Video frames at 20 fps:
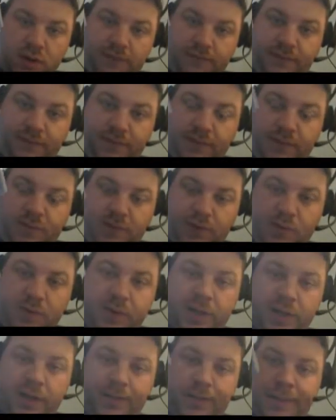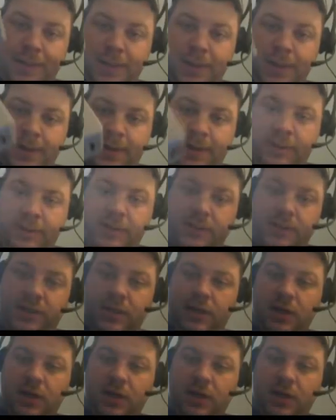50-watt box.